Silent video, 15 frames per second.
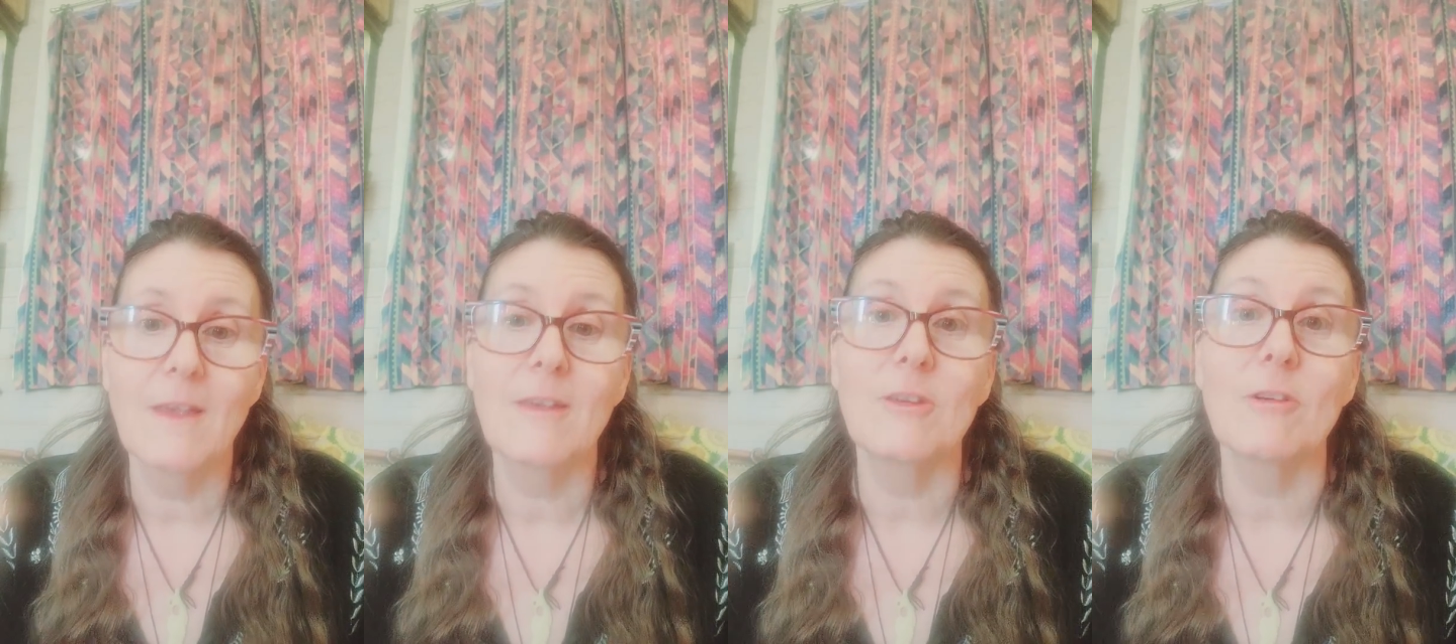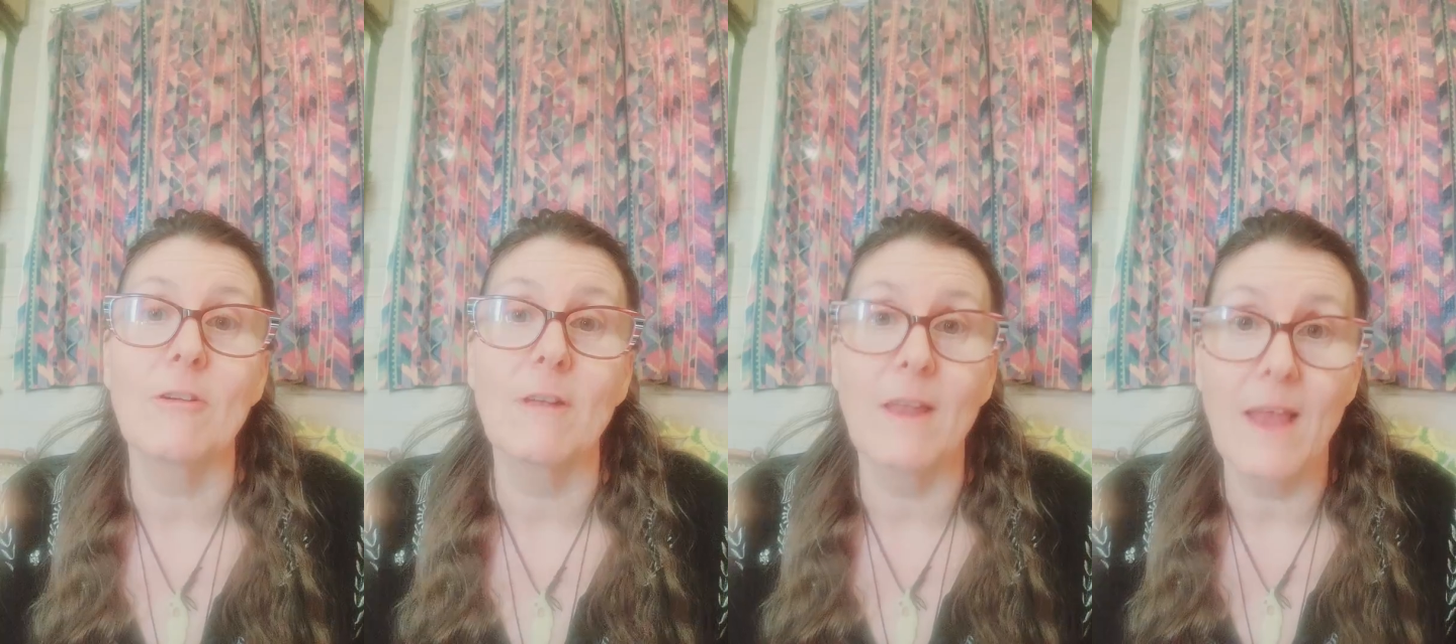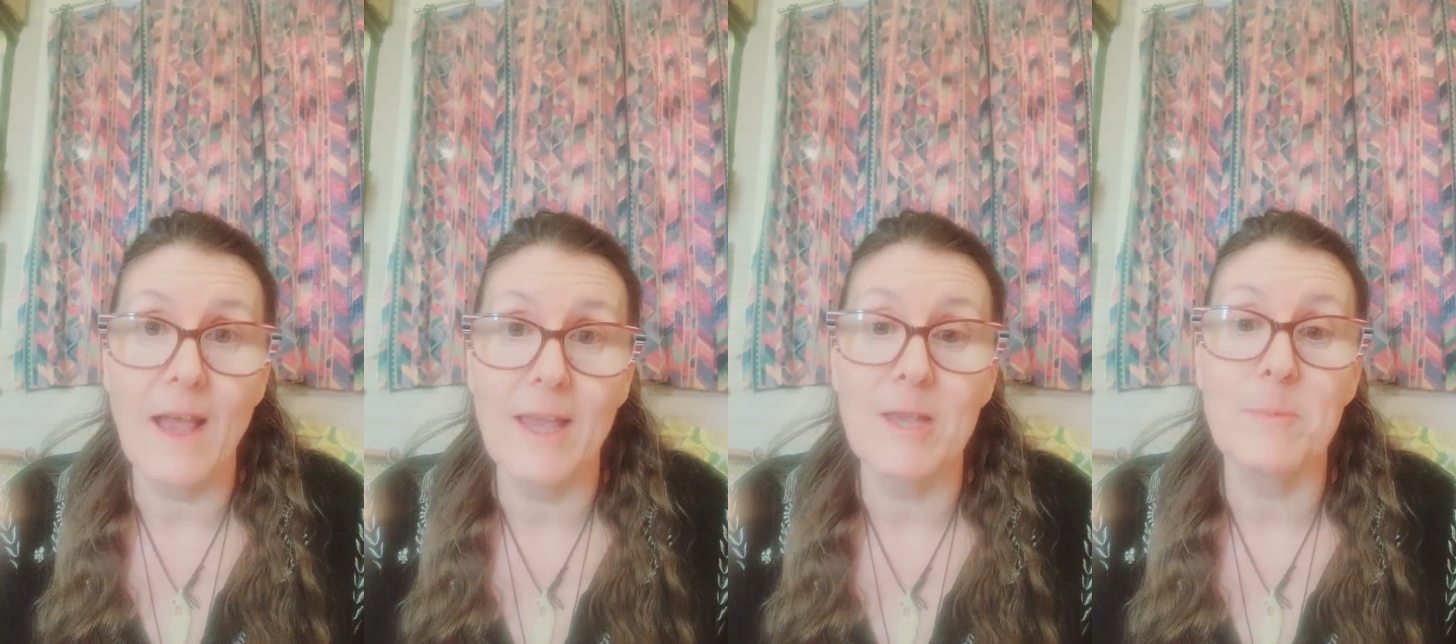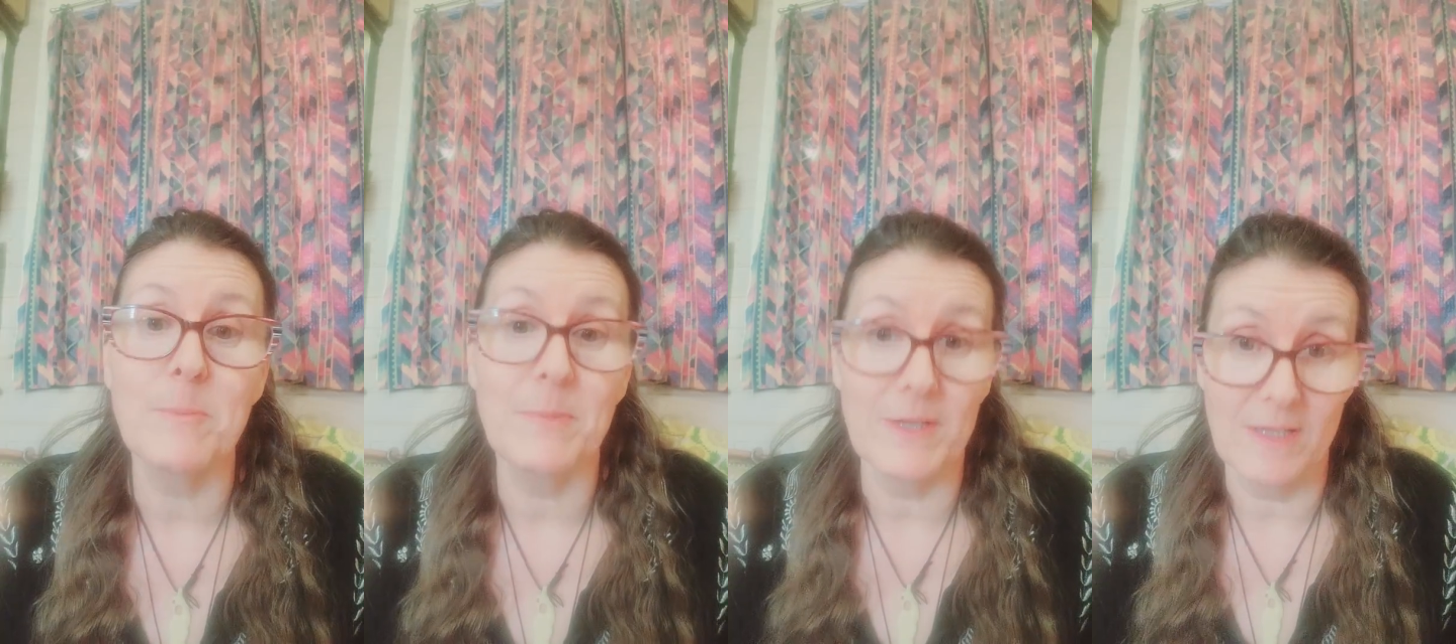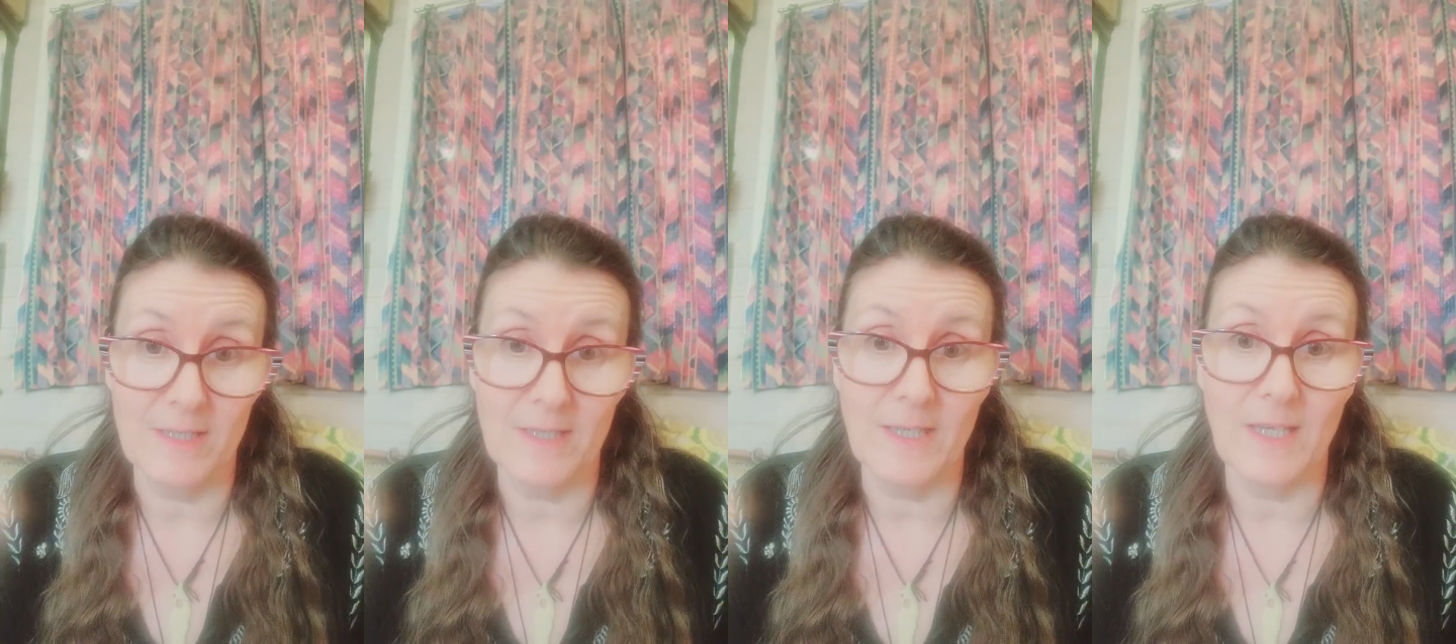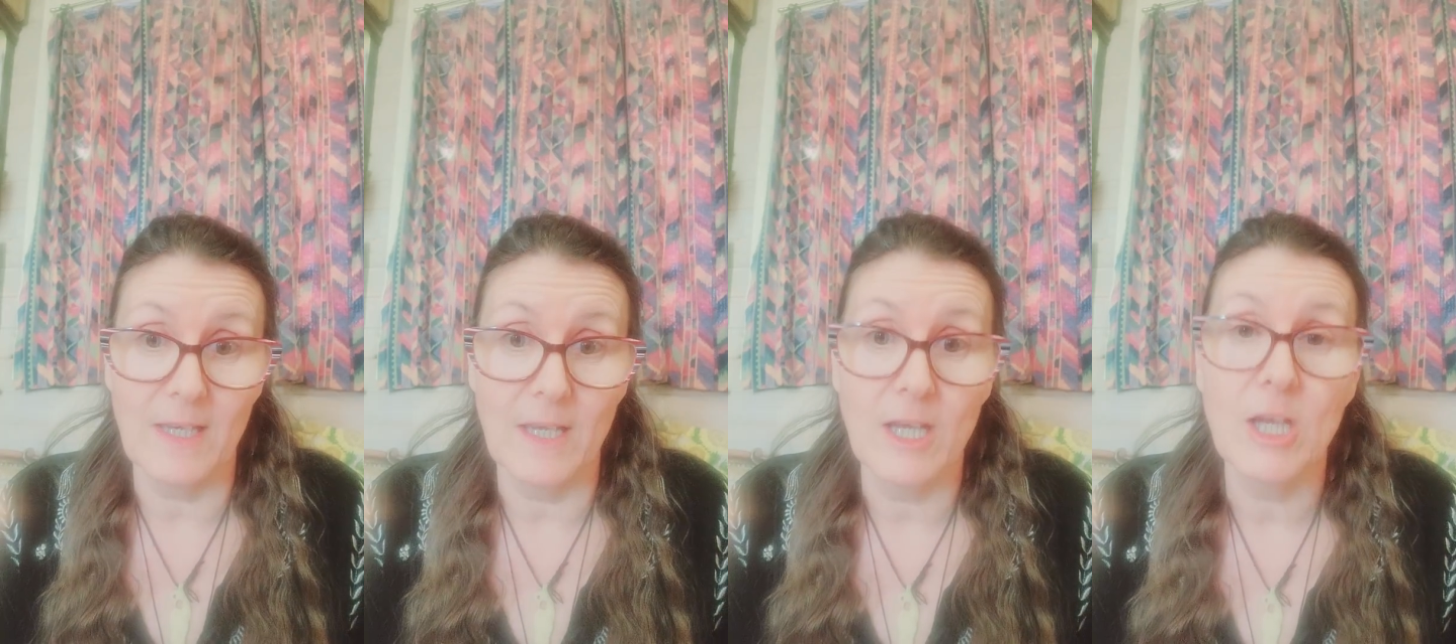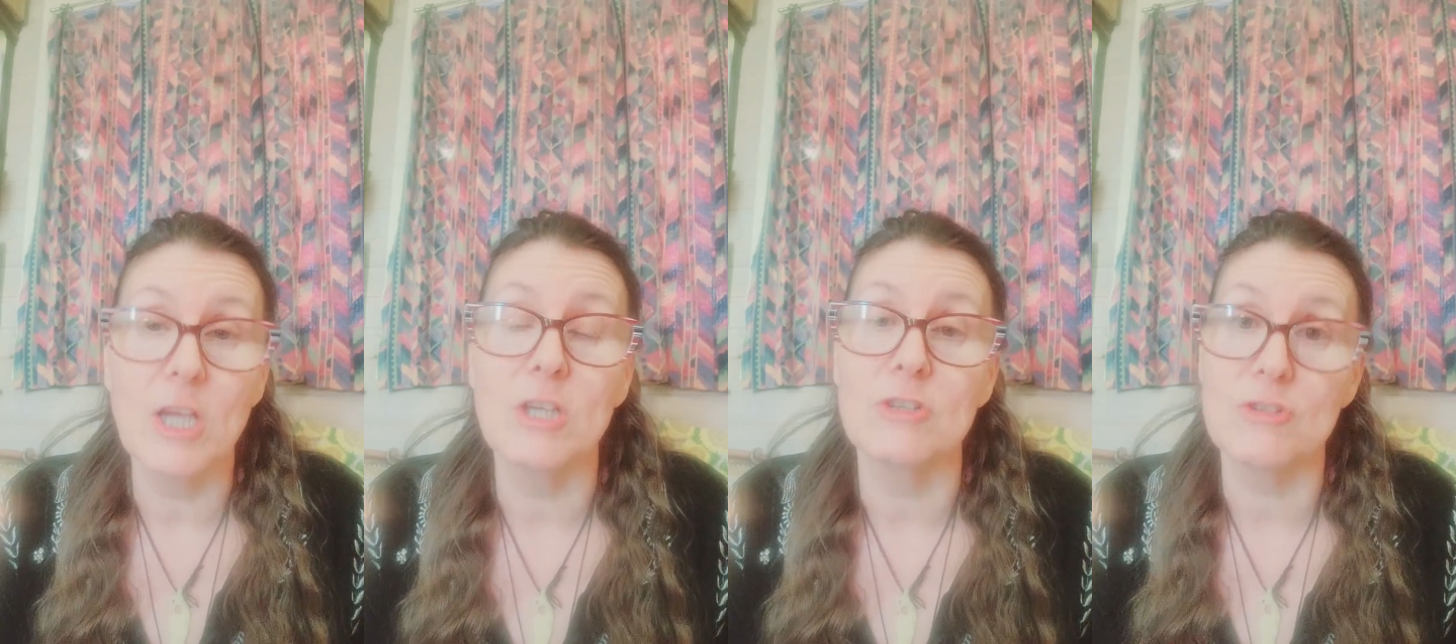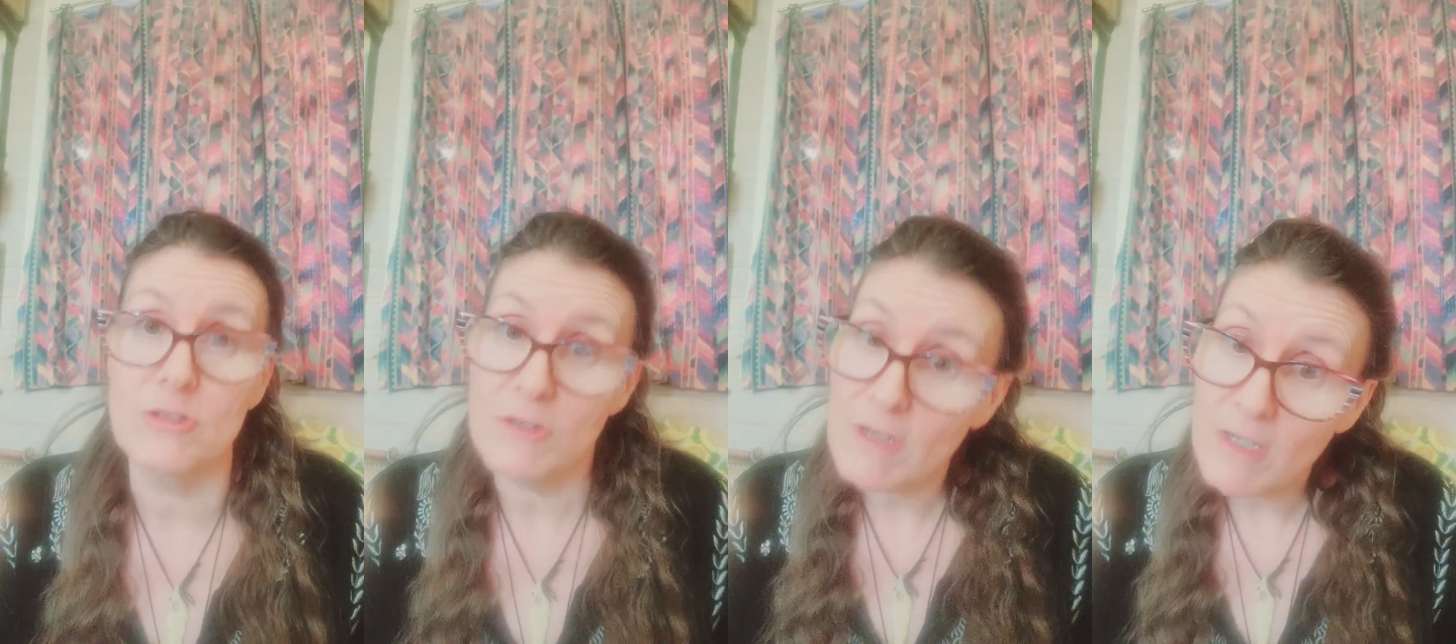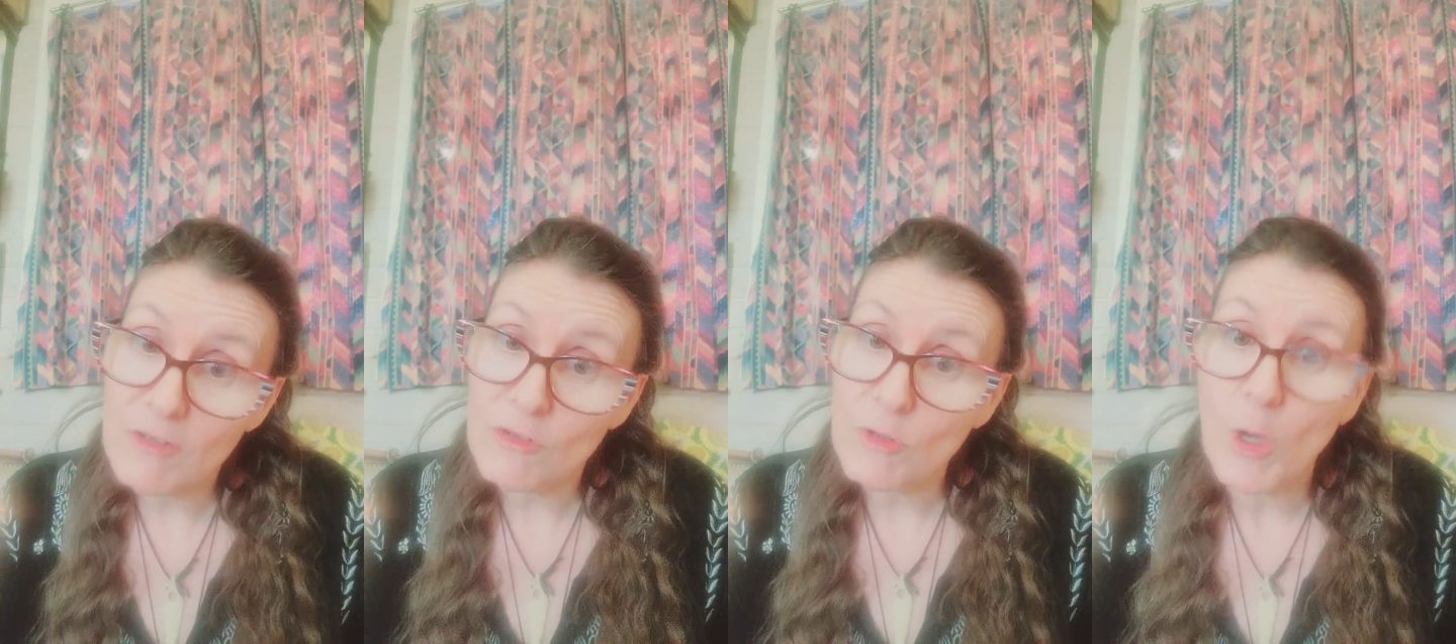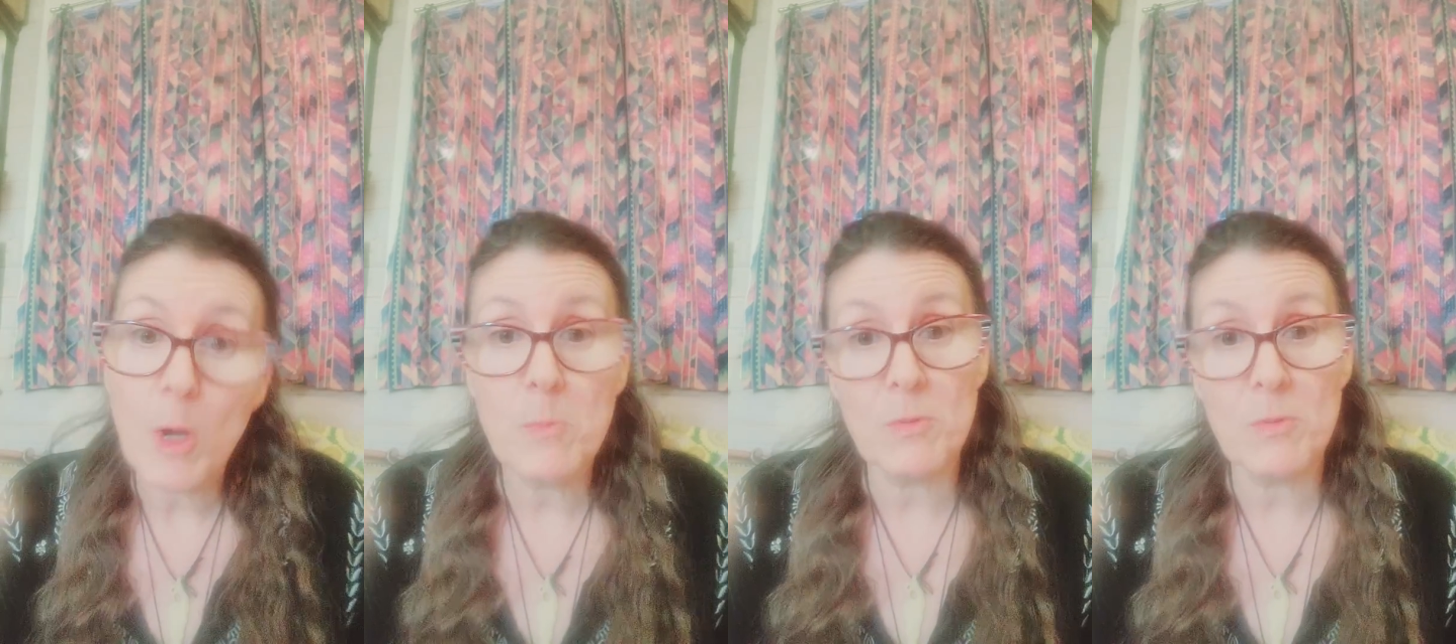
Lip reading: your liability insurance